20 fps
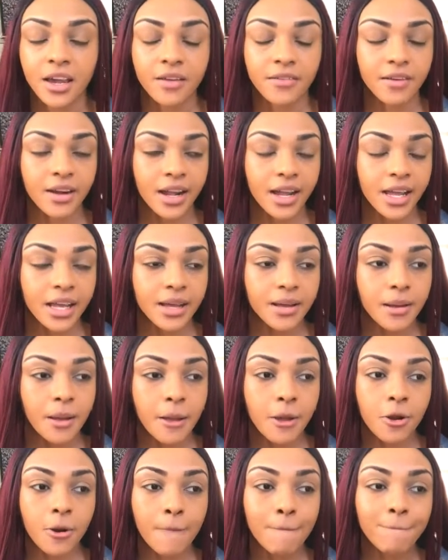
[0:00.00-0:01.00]
right?
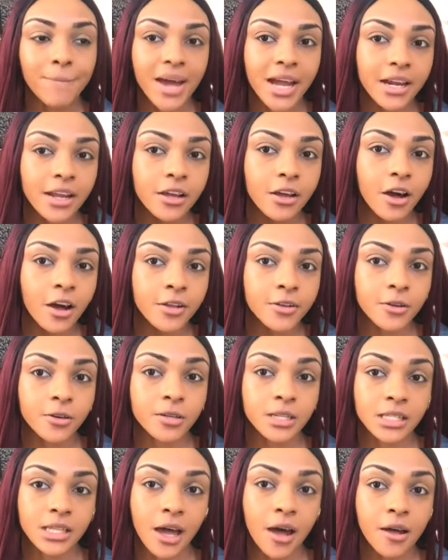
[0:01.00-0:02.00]
You're betting on
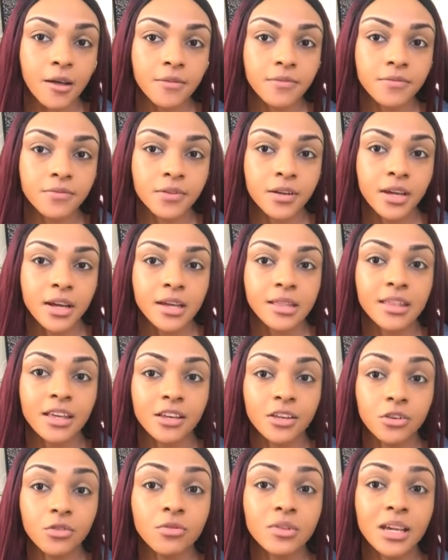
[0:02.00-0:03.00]
yourself
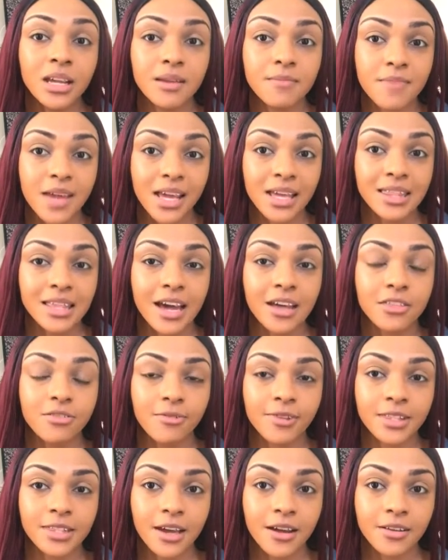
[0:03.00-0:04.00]
that you can make that
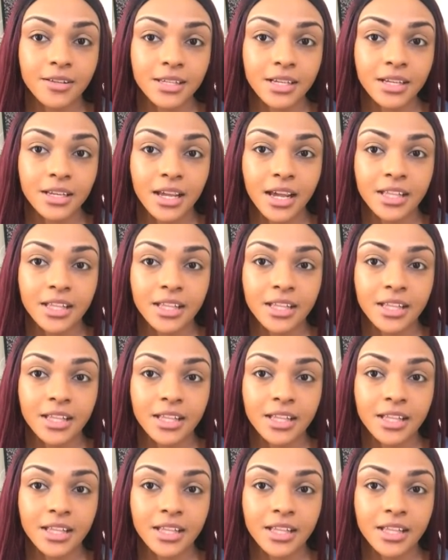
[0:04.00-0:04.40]
$3,000.